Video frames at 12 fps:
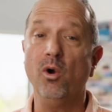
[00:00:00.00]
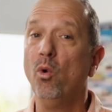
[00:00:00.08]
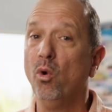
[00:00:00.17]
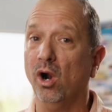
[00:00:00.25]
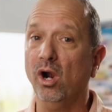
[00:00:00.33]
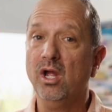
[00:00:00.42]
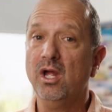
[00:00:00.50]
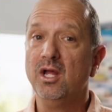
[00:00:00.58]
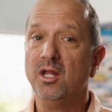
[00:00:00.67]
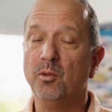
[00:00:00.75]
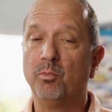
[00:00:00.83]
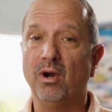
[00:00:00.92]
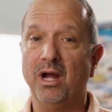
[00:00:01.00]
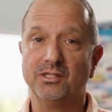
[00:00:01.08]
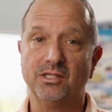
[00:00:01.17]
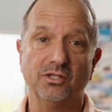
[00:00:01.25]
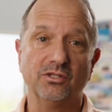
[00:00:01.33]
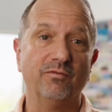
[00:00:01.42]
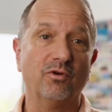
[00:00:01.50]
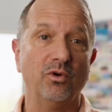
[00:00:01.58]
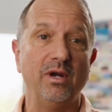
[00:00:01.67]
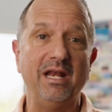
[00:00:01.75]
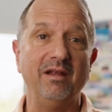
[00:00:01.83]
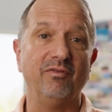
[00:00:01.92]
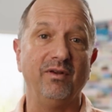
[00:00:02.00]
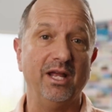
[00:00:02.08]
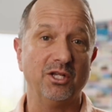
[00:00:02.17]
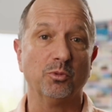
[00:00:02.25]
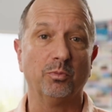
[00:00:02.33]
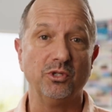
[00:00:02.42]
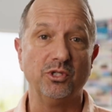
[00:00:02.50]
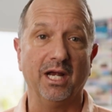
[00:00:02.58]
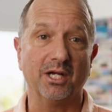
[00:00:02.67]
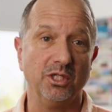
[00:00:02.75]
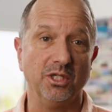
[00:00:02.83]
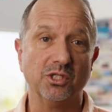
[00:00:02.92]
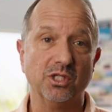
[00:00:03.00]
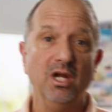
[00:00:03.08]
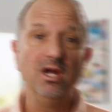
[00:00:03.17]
or the process of creating financial projections